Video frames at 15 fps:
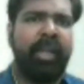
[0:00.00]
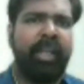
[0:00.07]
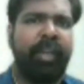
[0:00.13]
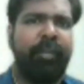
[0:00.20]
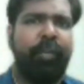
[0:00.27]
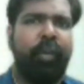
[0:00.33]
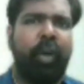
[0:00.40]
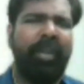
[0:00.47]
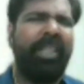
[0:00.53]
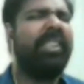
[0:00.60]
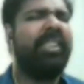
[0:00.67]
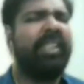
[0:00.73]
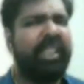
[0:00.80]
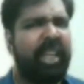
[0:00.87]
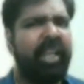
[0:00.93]
form. It is
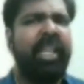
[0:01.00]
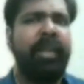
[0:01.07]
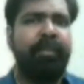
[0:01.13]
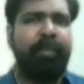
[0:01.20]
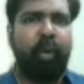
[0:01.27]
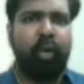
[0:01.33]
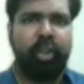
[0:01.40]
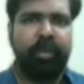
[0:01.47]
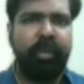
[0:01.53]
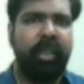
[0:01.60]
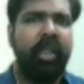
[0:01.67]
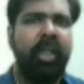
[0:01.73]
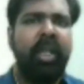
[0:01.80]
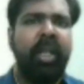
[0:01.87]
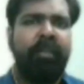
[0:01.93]
literally impossible.
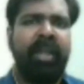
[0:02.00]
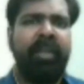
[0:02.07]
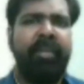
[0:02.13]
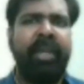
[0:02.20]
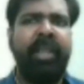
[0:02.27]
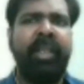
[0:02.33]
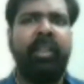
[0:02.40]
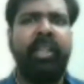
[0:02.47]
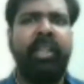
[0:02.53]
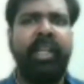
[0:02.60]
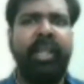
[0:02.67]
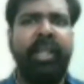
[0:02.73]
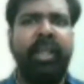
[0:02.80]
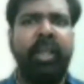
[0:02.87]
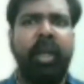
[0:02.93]
Maybe in the
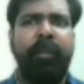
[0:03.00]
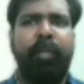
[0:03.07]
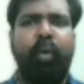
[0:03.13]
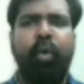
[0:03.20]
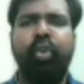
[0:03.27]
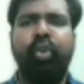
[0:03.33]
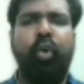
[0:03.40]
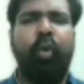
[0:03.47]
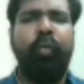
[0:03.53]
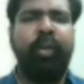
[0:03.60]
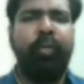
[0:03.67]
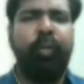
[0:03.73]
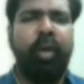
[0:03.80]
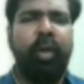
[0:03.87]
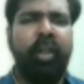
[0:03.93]
post-COVID
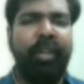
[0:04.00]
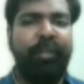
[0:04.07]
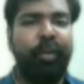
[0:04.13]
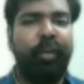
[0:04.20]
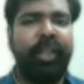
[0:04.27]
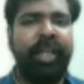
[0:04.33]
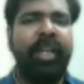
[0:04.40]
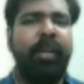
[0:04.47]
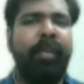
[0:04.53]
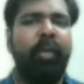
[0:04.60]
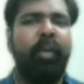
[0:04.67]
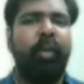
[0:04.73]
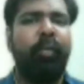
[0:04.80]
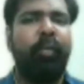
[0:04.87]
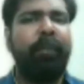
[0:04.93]
world, if you think about a
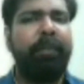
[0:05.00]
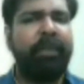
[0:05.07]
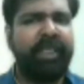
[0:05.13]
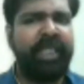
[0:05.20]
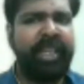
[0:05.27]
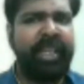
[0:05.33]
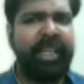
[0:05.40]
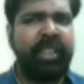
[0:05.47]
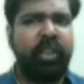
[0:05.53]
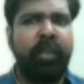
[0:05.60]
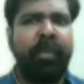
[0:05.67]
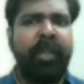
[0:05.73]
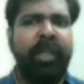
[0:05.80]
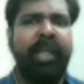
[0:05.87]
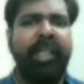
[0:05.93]
web series on
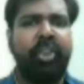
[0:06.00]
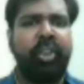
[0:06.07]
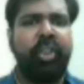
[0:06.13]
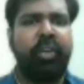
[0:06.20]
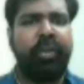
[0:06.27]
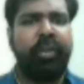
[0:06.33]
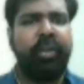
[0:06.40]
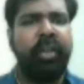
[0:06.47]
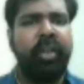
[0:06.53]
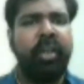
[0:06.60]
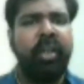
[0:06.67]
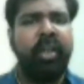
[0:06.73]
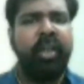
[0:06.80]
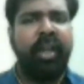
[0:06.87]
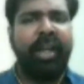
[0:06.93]
Midnight Children,
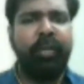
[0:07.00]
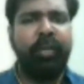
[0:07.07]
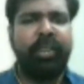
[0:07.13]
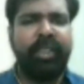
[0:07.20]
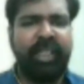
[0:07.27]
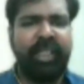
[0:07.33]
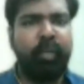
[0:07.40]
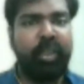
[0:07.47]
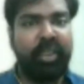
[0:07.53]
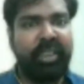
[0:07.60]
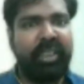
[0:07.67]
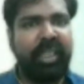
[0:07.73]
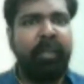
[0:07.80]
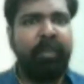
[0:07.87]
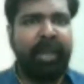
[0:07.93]
I would say it would
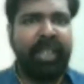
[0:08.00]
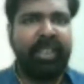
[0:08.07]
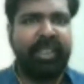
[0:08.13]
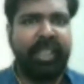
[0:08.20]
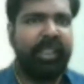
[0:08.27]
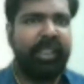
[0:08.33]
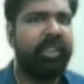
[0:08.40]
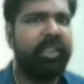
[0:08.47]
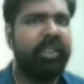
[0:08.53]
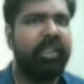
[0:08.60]
still make sense.